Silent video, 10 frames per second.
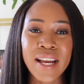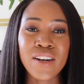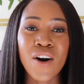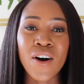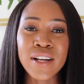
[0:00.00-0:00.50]

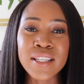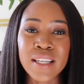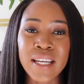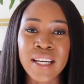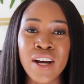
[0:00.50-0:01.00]
And
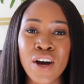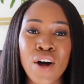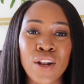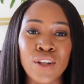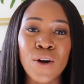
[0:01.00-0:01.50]
honestly,
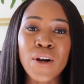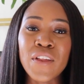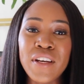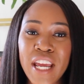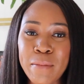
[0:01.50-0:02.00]

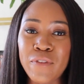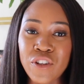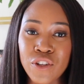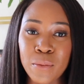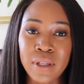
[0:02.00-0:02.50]
learning the name of
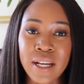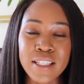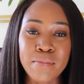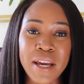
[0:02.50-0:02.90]
each of the plants